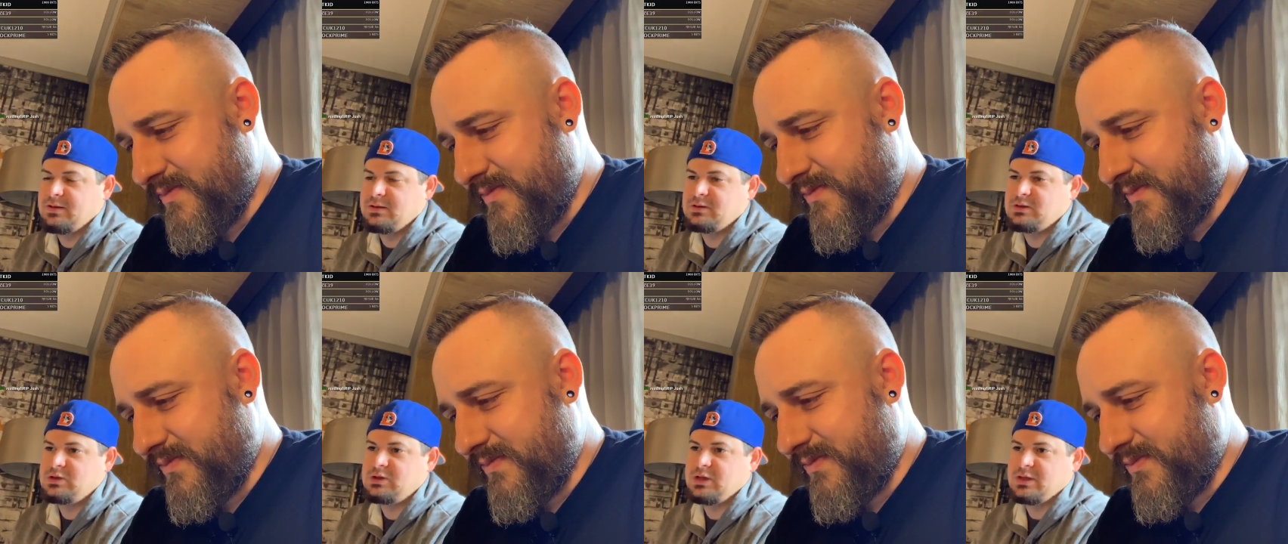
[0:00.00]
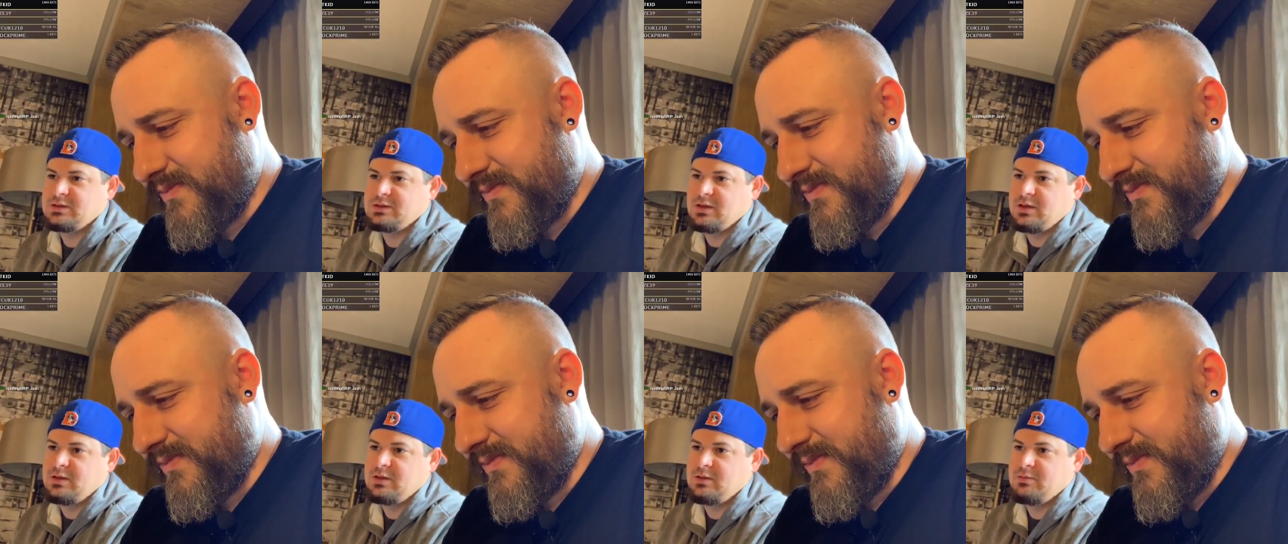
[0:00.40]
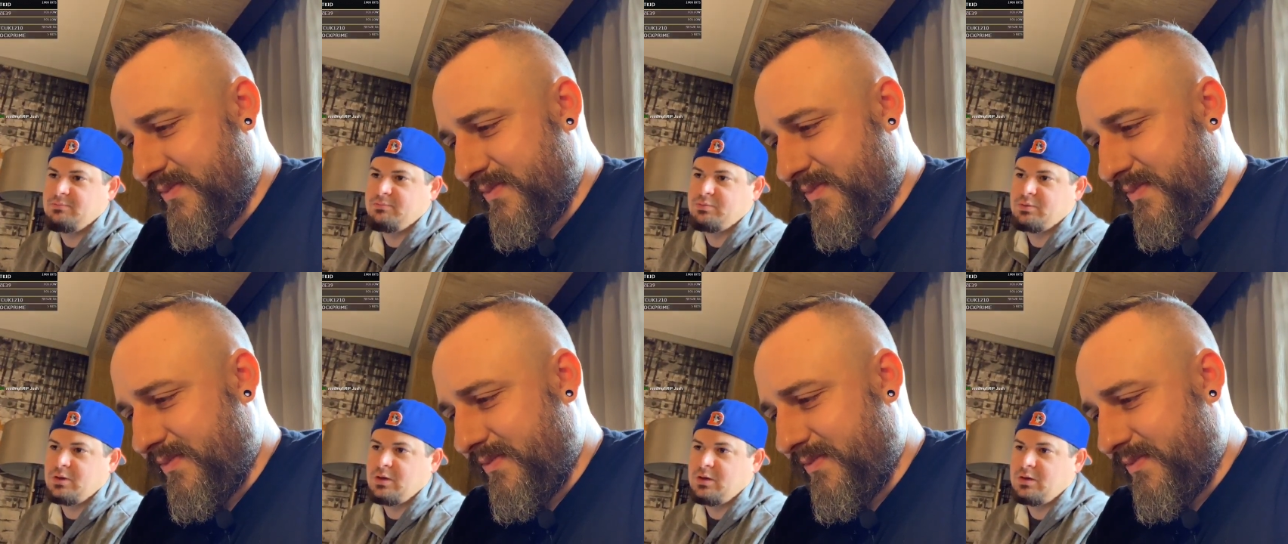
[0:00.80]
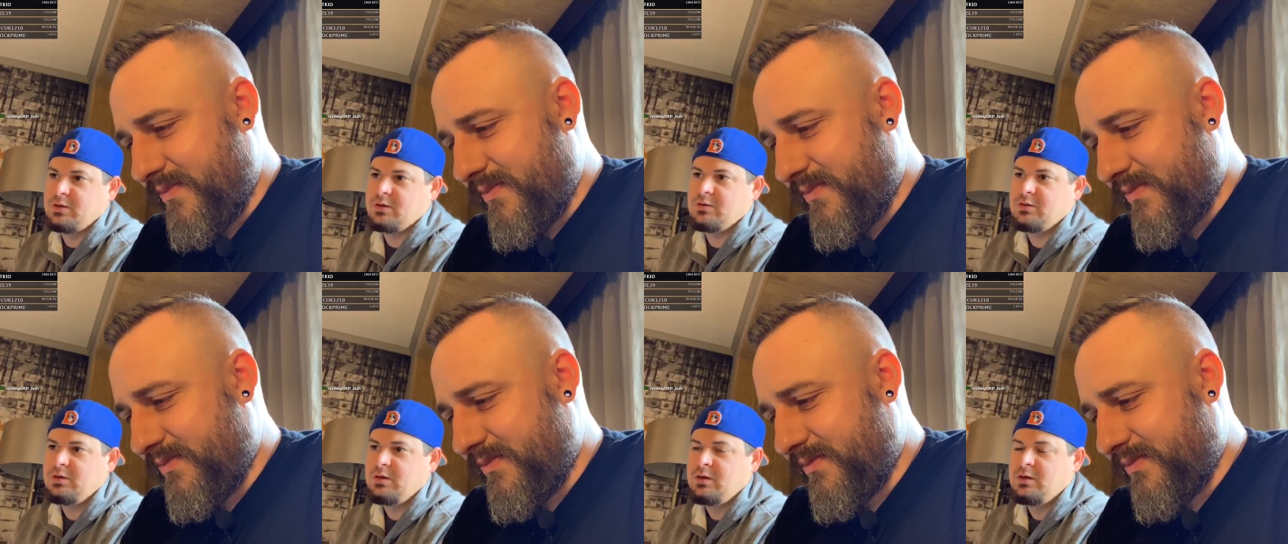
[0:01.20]
Speaker 1: It's just under
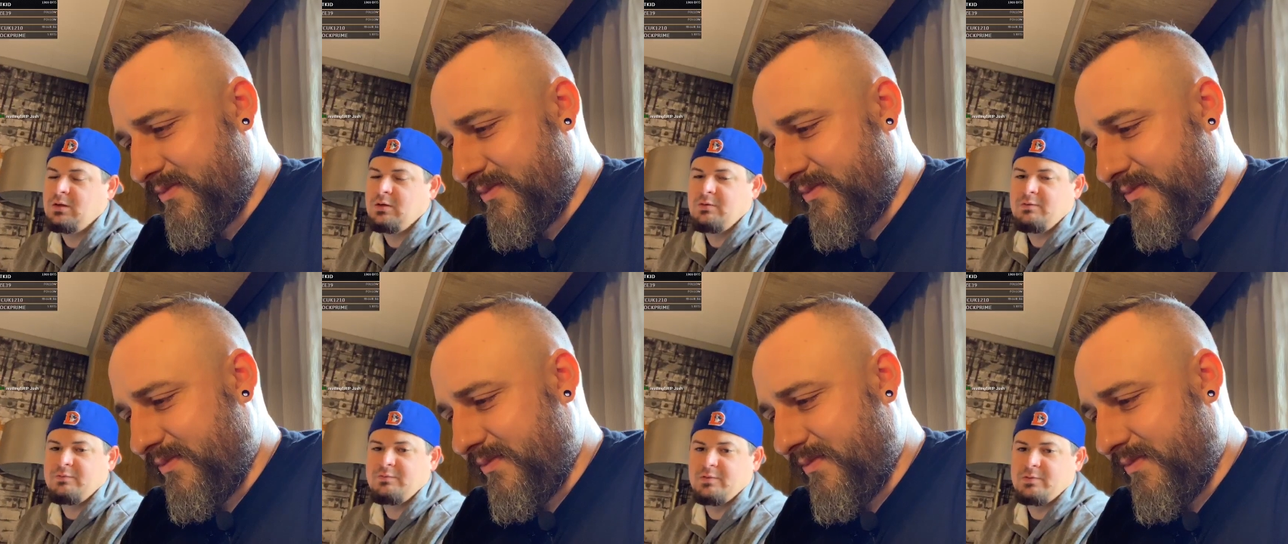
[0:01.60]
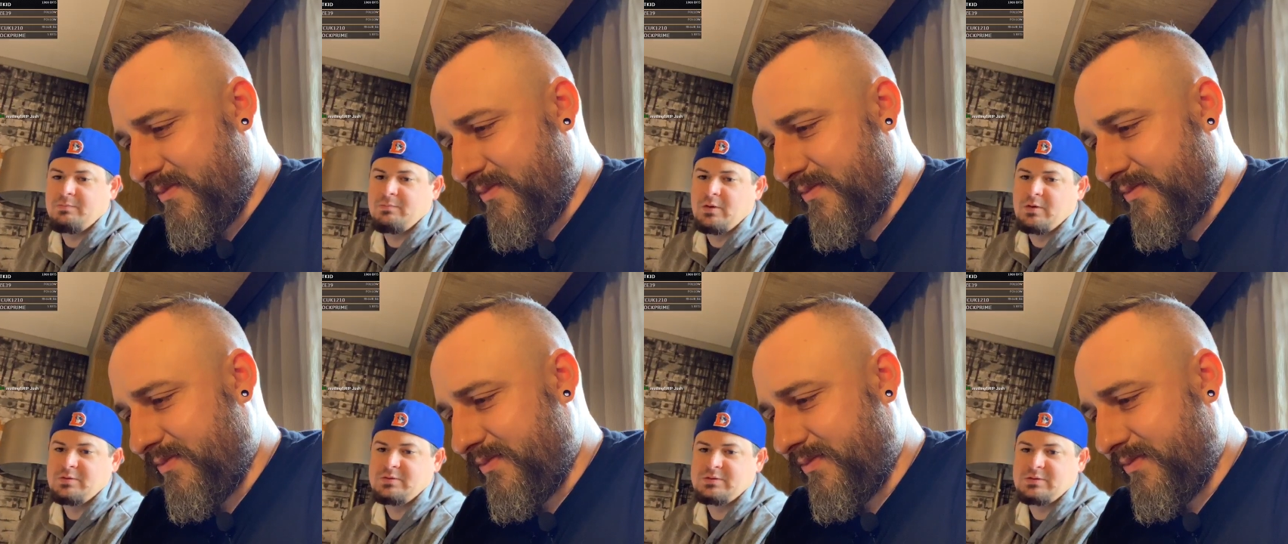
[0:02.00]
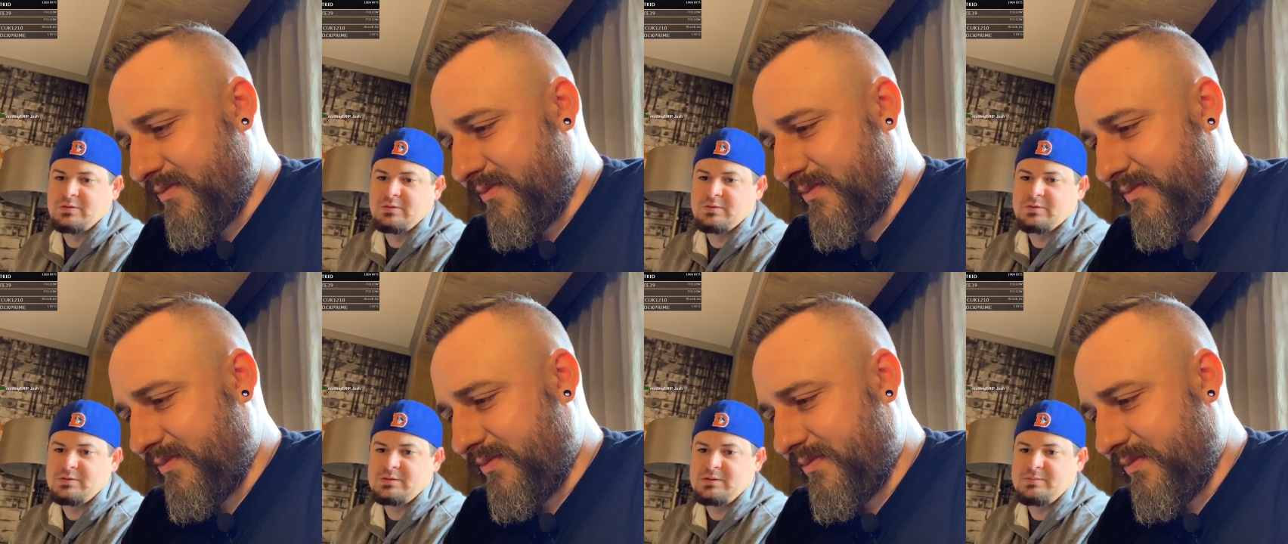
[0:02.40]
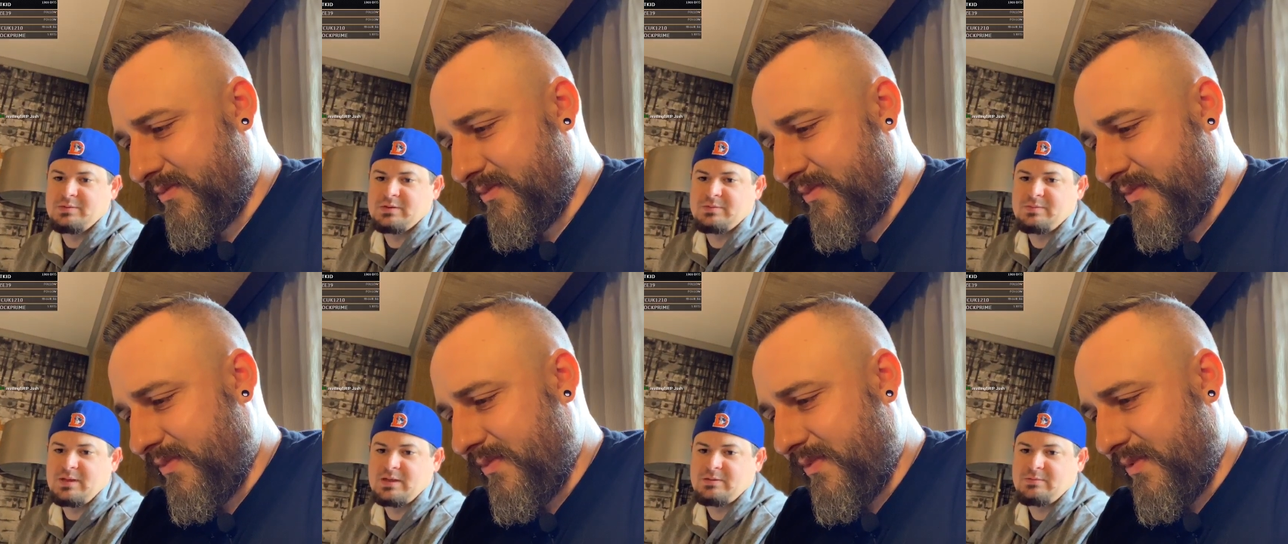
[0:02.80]
Brawl for most sold
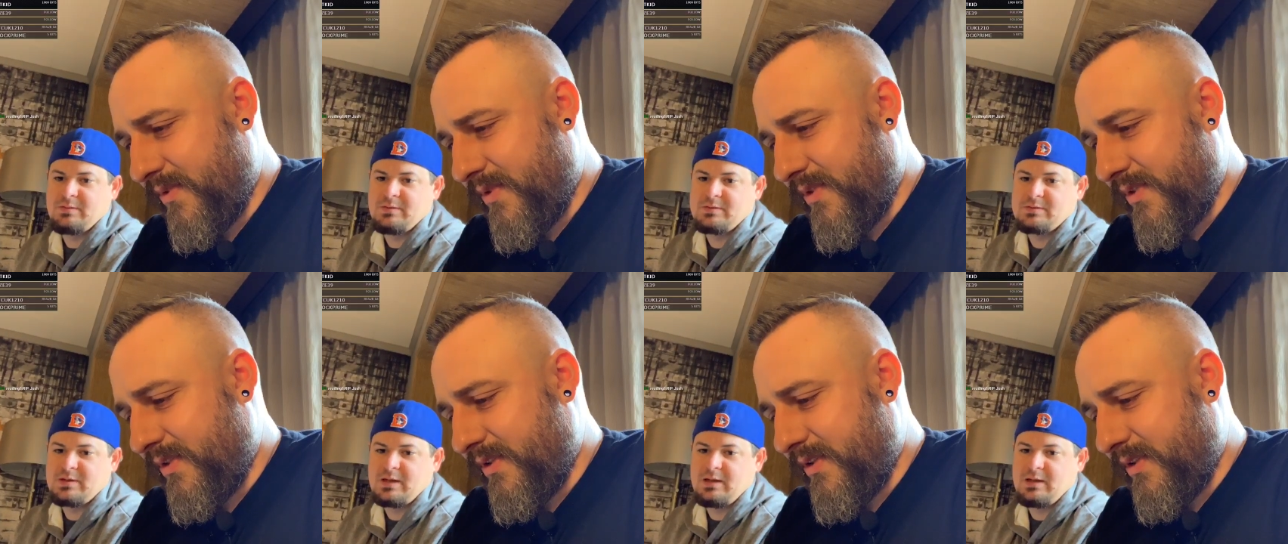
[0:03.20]
Super Smash Bros.